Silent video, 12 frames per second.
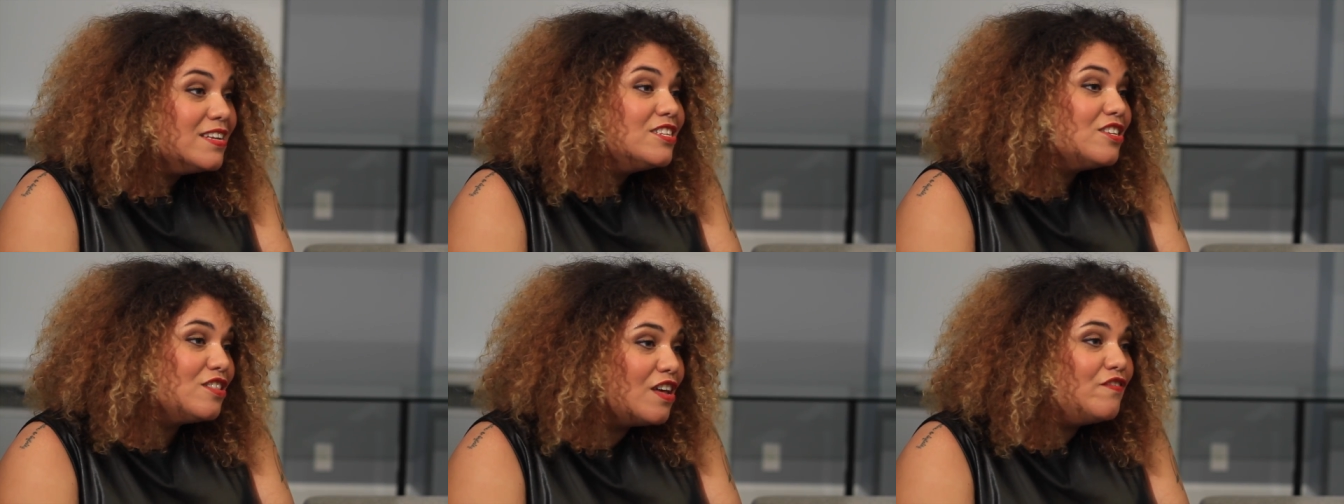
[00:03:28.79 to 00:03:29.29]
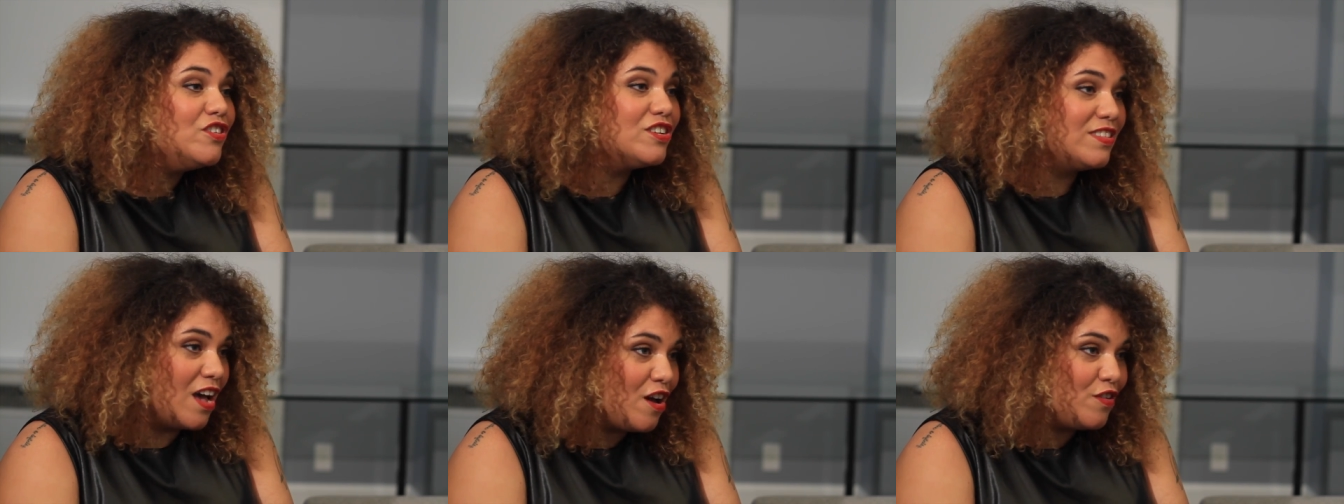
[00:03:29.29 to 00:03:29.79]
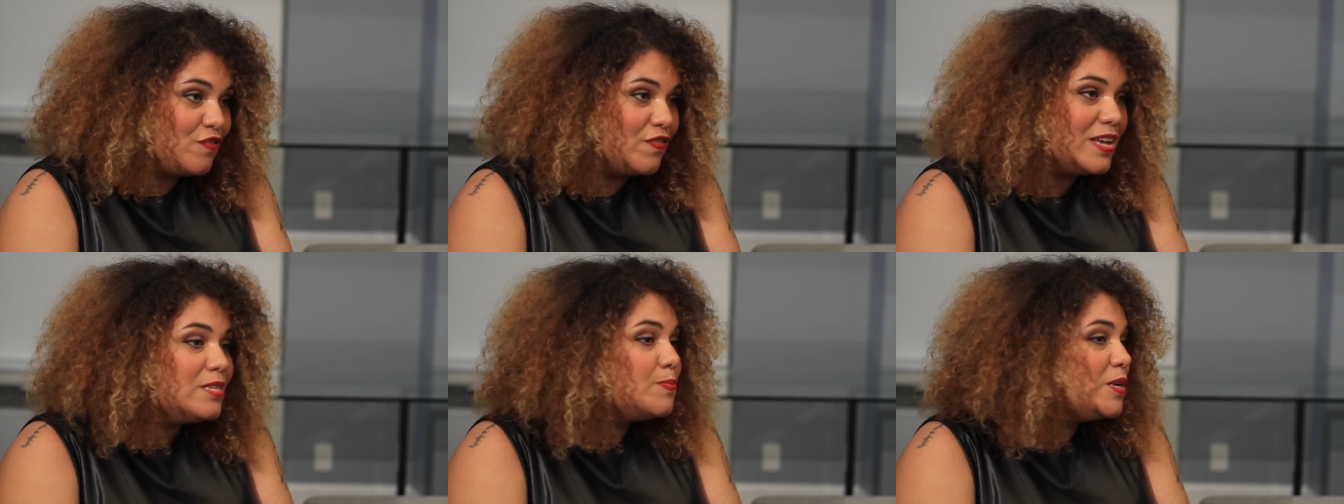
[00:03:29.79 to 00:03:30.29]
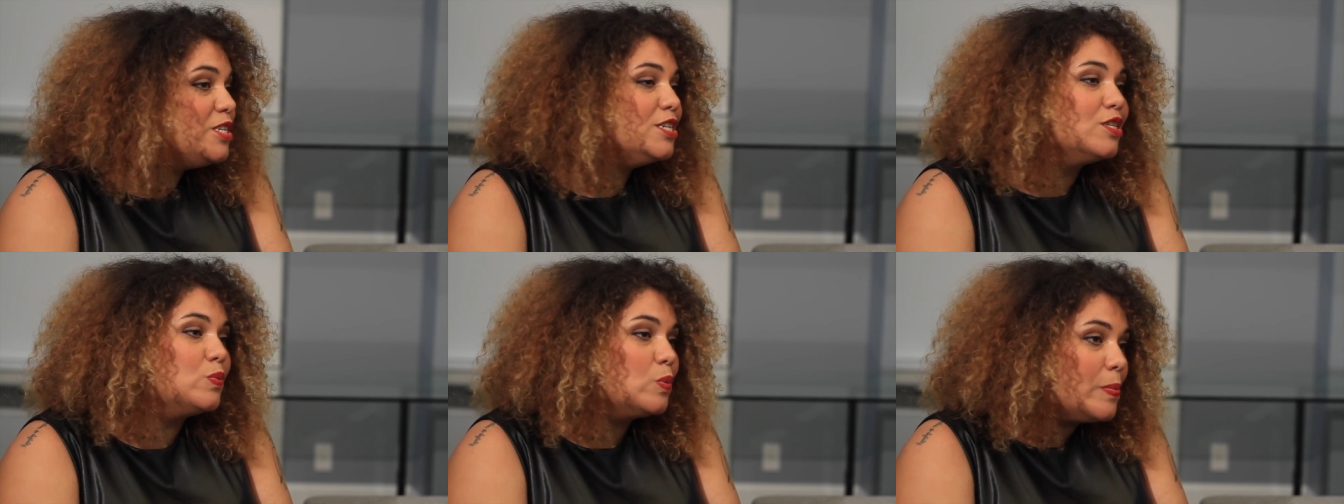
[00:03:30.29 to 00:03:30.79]
to love yourself, especially
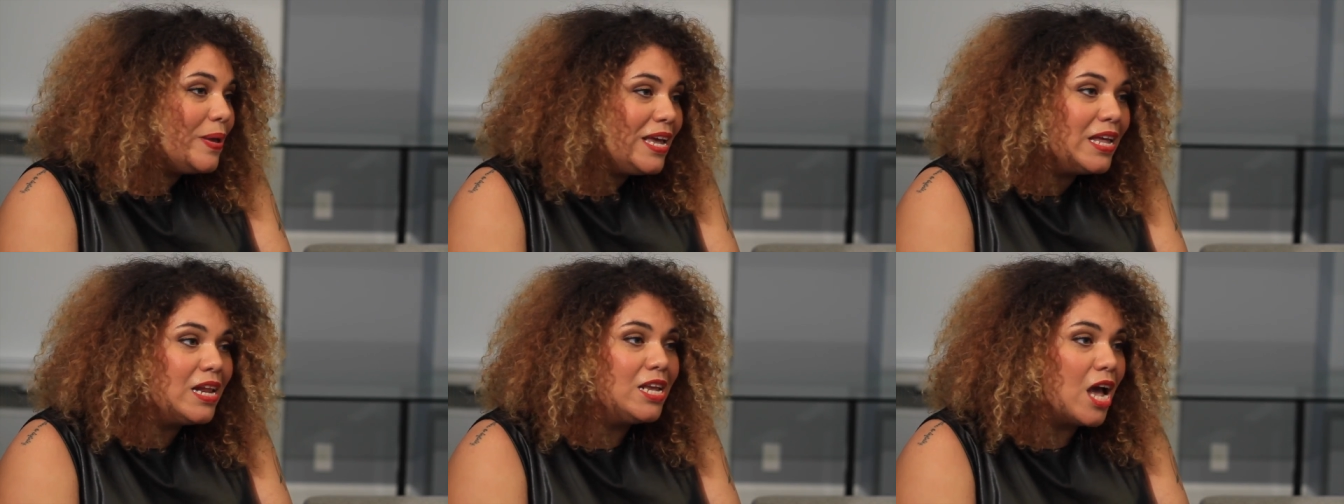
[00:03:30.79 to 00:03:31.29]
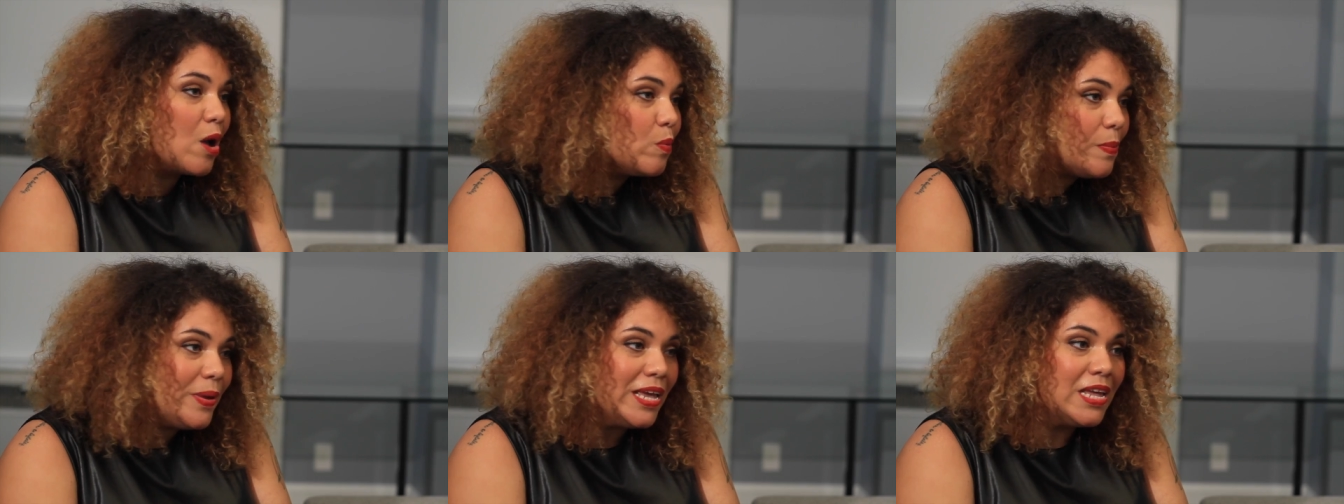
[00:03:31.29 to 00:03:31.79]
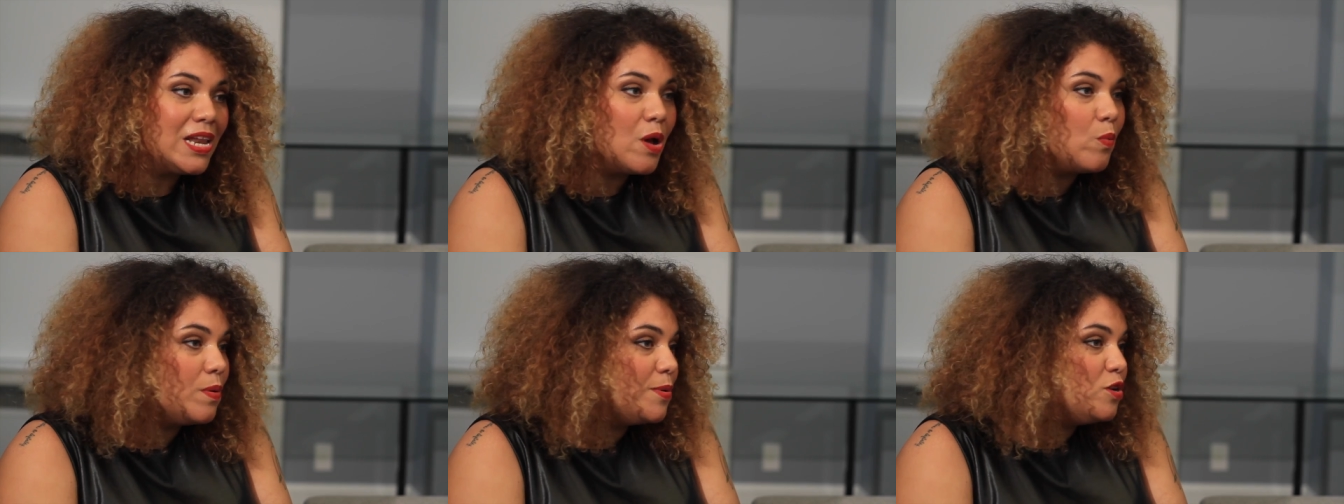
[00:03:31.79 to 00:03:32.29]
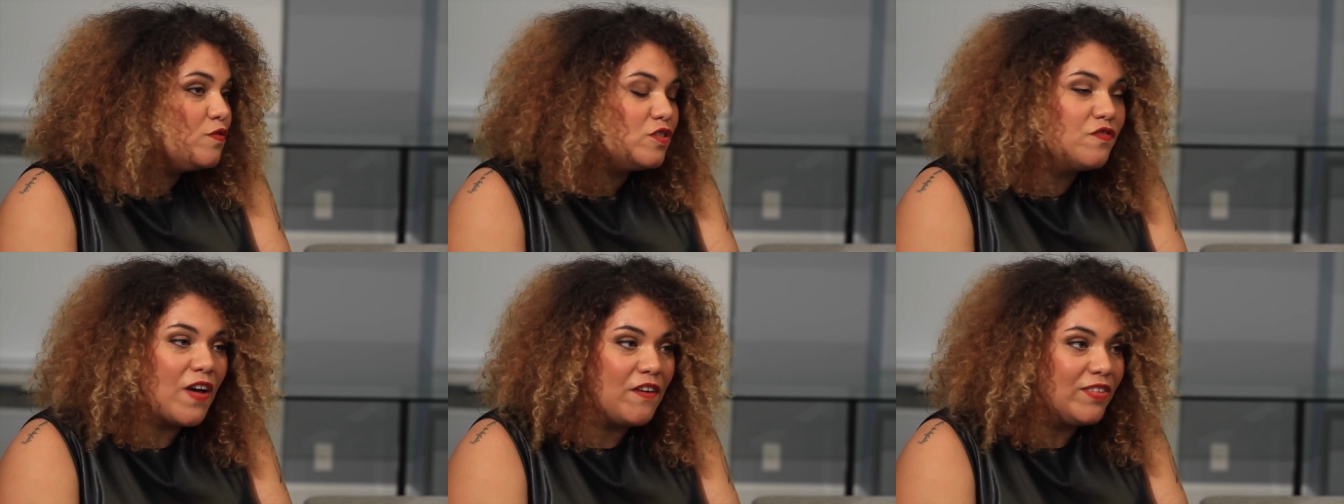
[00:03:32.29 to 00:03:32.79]
as a woman, a young woman, a woman who
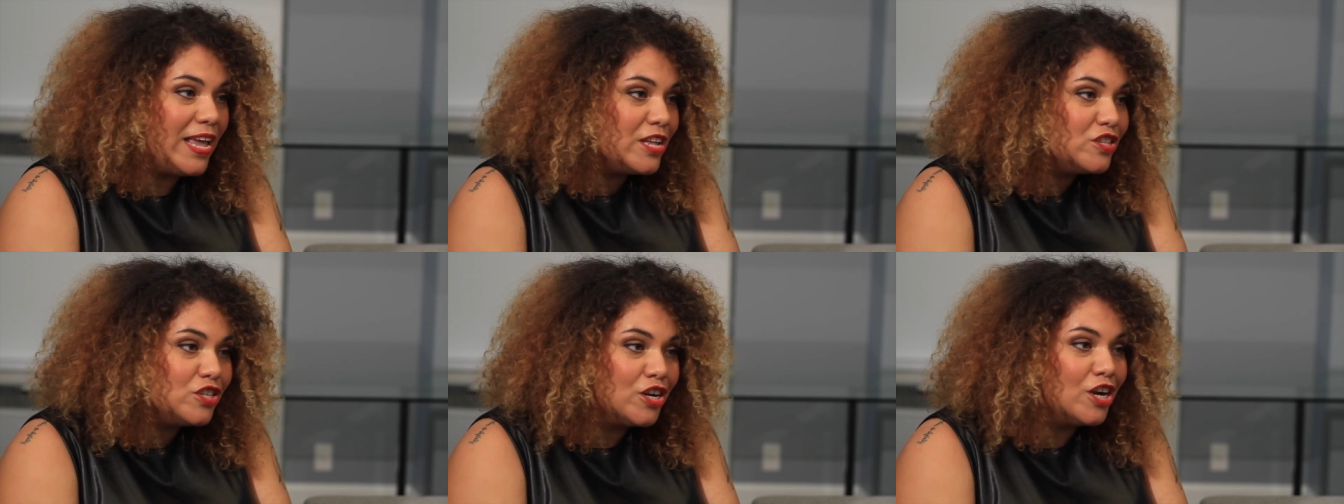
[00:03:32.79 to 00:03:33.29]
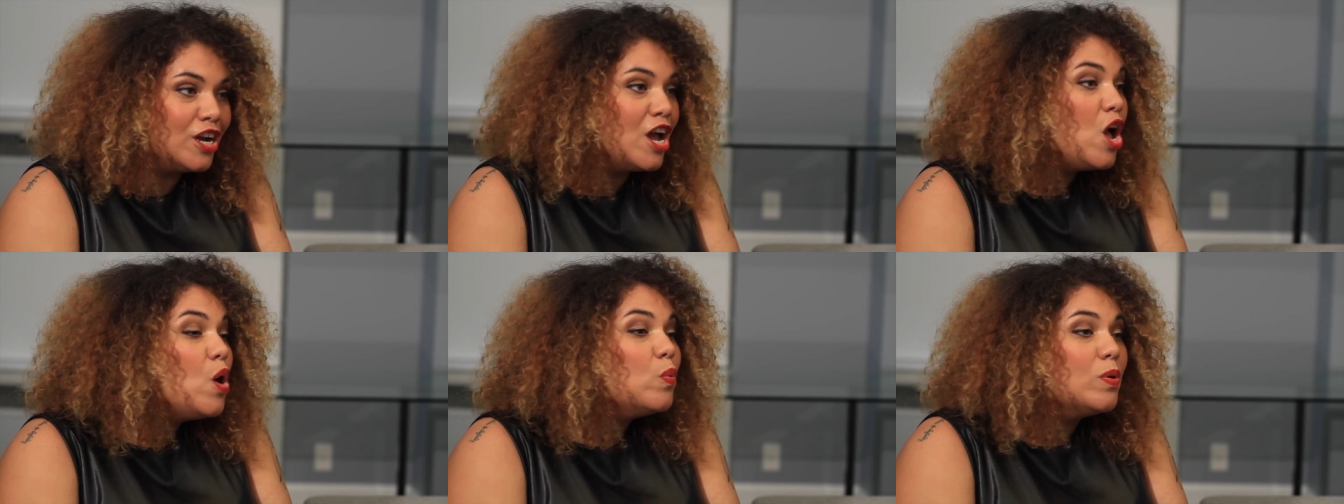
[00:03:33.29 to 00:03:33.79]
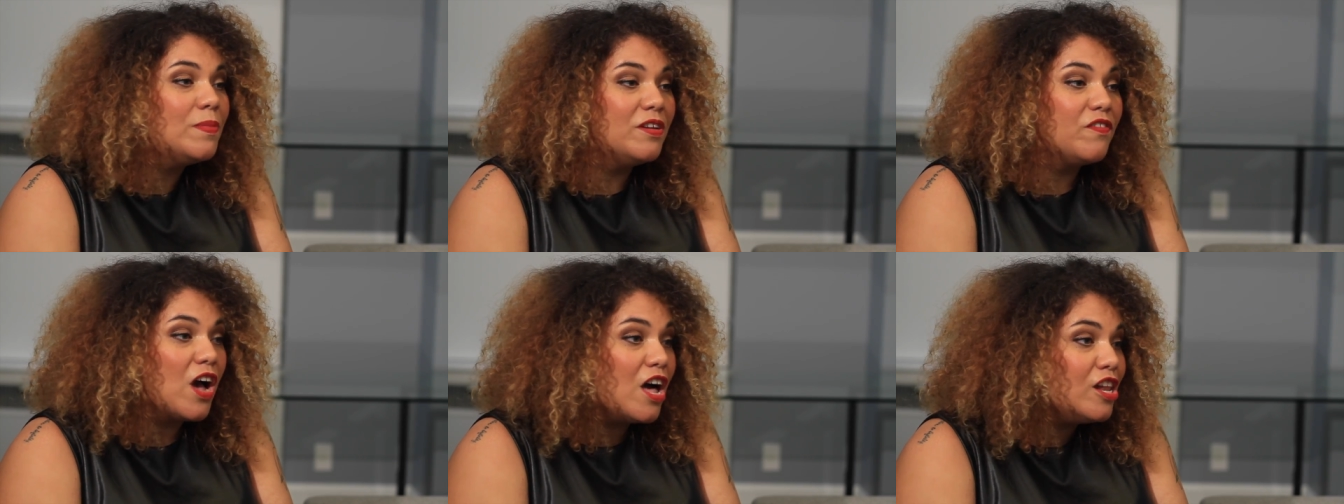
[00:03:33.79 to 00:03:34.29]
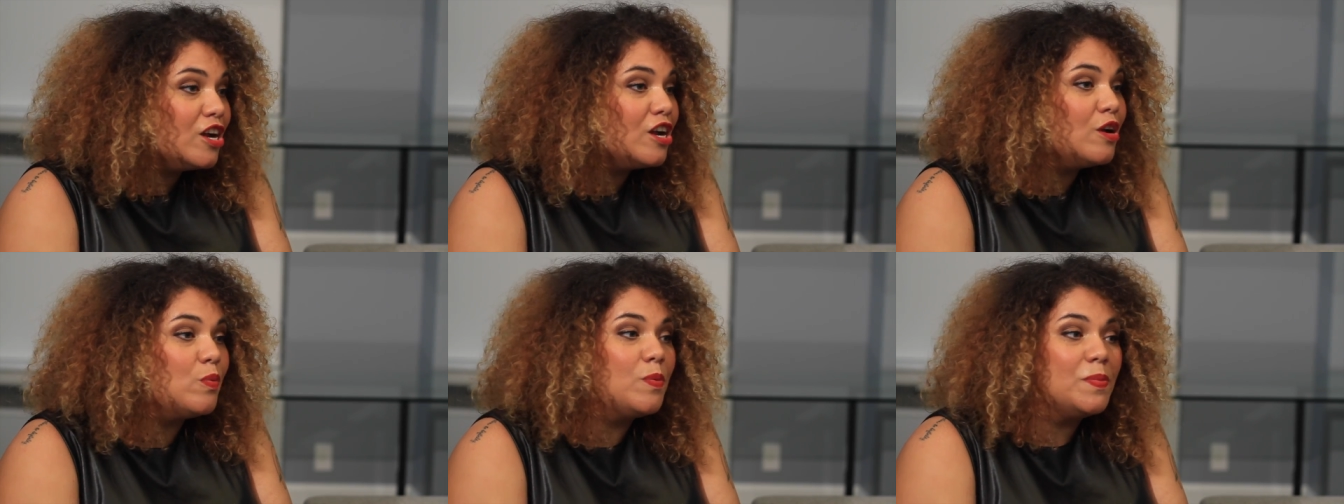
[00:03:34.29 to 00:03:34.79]
survived cancer, a woman of
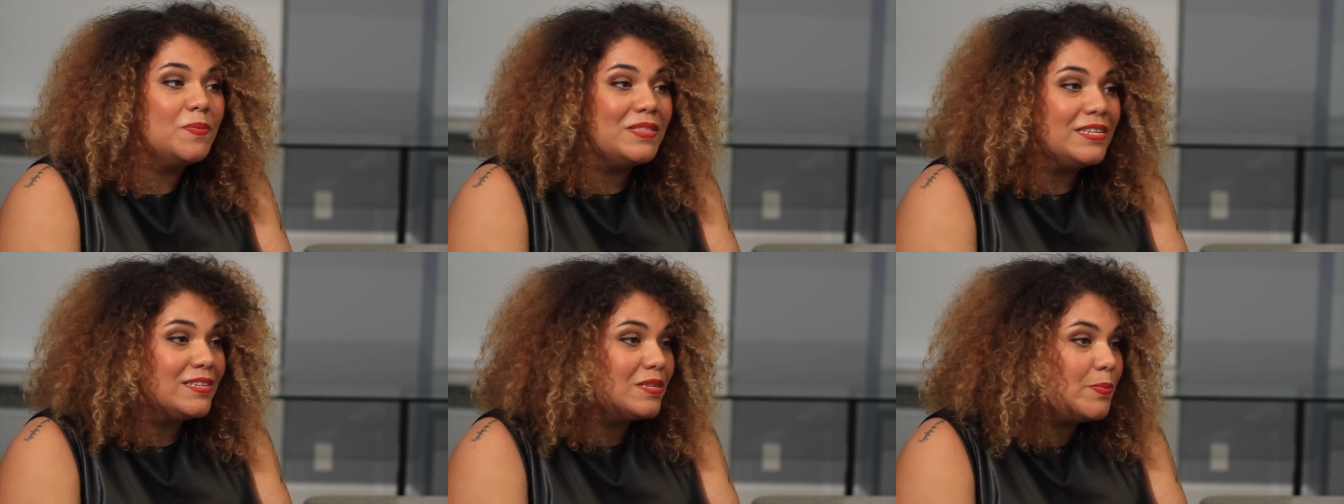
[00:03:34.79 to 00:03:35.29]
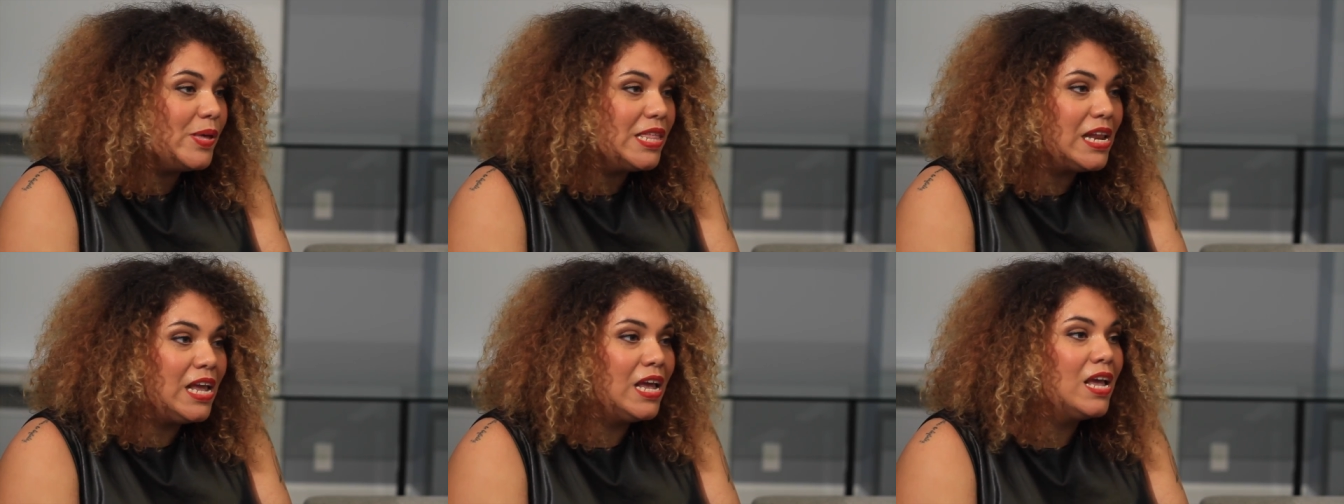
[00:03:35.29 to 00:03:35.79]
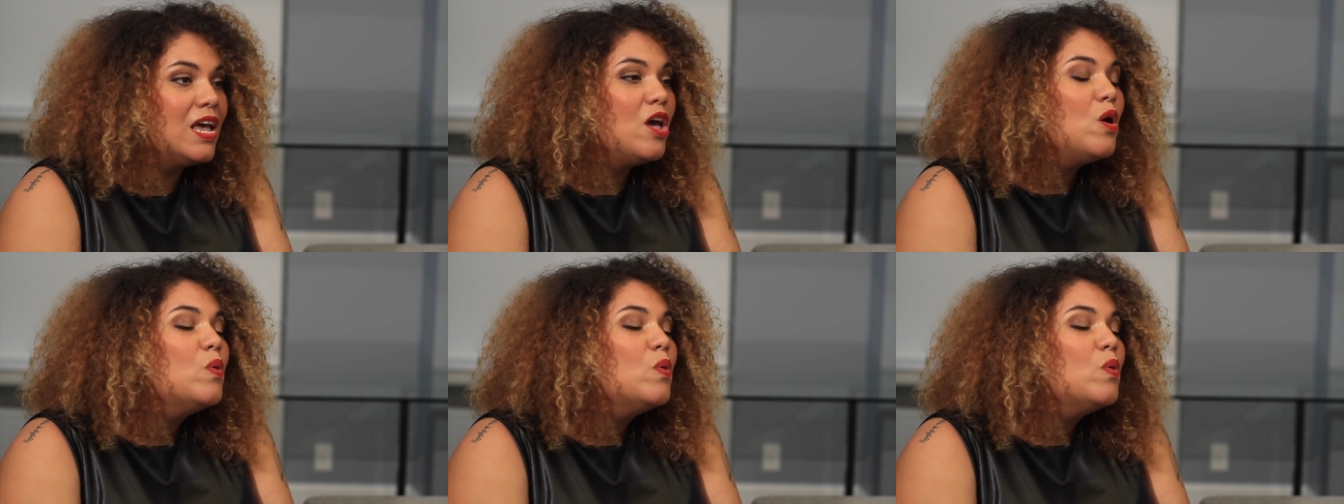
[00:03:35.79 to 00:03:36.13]
color, a woman with disability.